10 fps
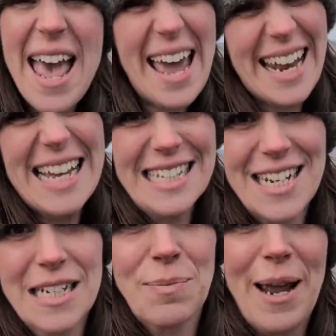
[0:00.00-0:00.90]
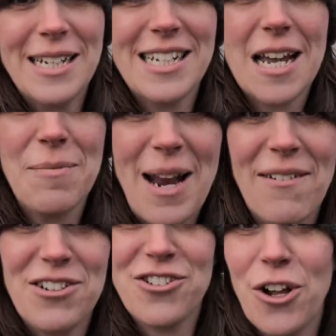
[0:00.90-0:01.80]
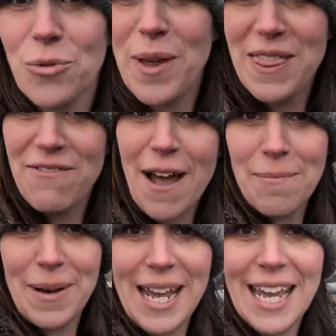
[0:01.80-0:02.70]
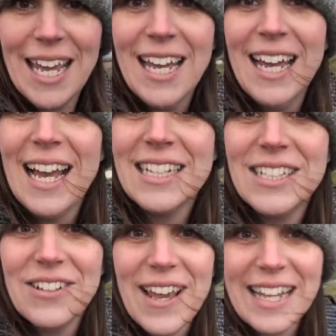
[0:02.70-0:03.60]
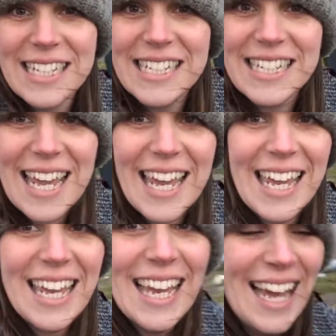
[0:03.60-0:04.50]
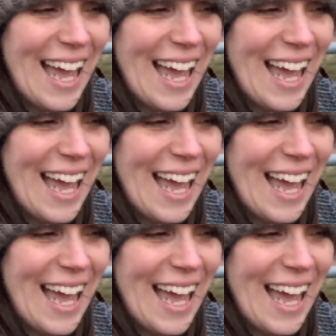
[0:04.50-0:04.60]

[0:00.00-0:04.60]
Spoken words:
And it is a nice place to come and have a stroll with the family, as you can see,